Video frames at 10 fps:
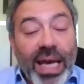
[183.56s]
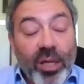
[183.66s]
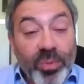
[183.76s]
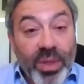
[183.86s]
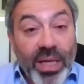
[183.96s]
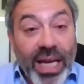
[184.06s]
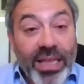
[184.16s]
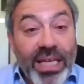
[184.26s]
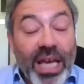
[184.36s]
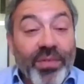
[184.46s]
Alba and
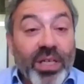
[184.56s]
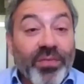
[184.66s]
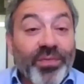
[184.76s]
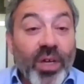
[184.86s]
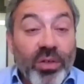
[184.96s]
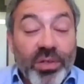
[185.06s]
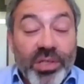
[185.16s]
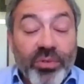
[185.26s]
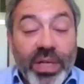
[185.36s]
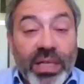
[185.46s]
then having a
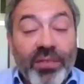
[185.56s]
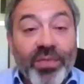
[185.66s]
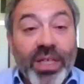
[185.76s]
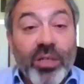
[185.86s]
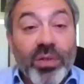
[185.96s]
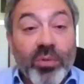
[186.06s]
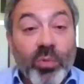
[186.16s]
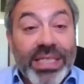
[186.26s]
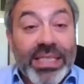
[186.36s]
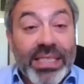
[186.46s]
focused Greenland vehicle that
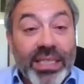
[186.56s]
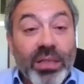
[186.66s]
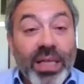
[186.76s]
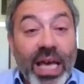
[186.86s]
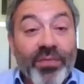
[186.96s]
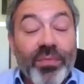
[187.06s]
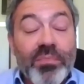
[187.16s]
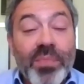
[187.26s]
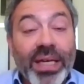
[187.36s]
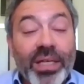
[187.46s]
we still have a
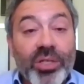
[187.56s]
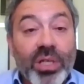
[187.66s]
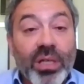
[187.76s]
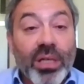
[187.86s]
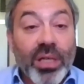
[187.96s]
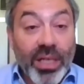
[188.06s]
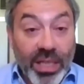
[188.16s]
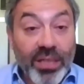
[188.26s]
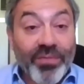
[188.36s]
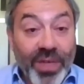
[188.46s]
major
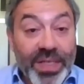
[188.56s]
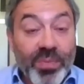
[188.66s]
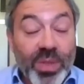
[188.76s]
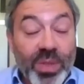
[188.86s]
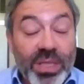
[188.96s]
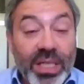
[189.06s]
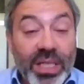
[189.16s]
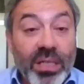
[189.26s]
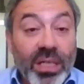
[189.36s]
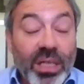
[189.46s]
investment
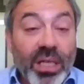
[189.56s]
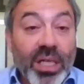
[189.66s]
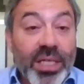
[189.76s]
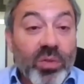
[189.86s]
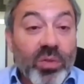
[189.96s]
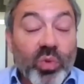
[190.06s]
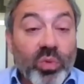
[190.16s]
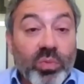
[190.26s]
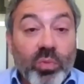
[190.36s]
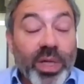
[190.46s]
in is
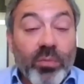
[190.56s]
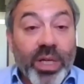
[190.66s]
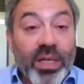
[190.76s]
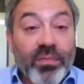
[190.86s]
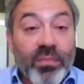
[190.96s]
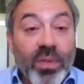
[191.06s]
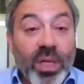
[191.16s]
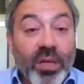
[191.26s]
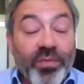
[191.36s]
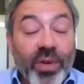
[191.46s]
all win-win
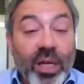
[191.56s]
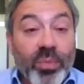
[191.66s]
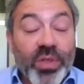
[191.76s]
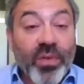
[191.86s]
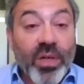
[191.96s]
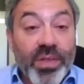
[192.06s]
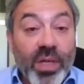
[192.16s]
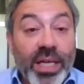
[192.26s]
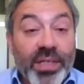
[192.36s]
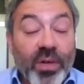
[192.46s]
for Alba as far
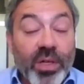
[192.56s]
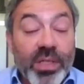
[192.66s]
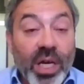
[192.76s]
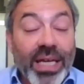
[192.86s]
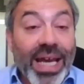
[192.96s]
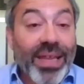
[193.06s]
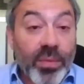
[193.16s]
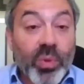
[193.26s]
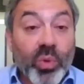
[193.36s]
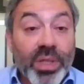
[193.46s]
as I and the
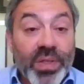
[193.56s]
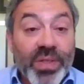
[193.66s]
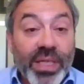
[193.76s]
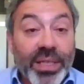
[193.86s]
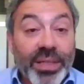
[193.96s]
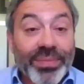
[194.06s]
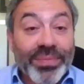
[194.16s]
board can see.